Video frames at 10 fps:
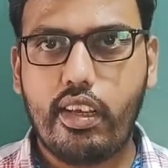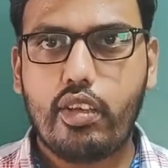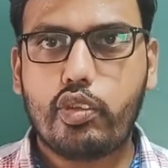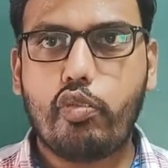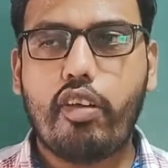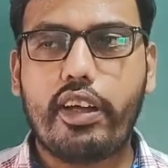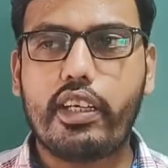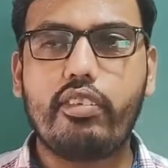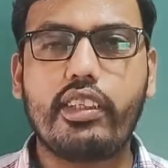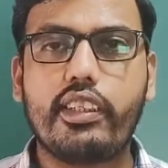So
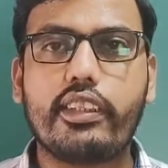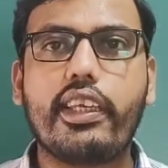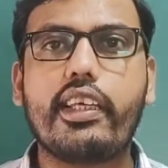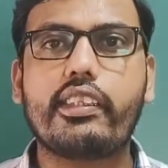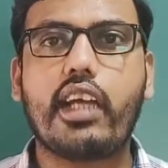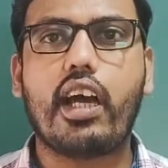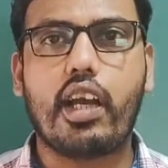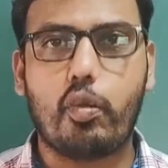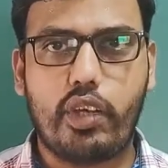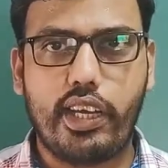whatever the things
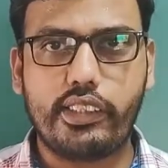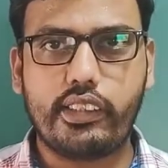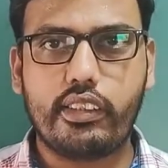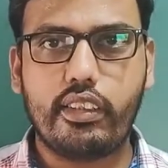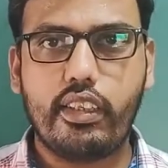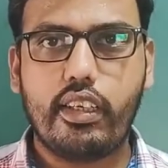around us,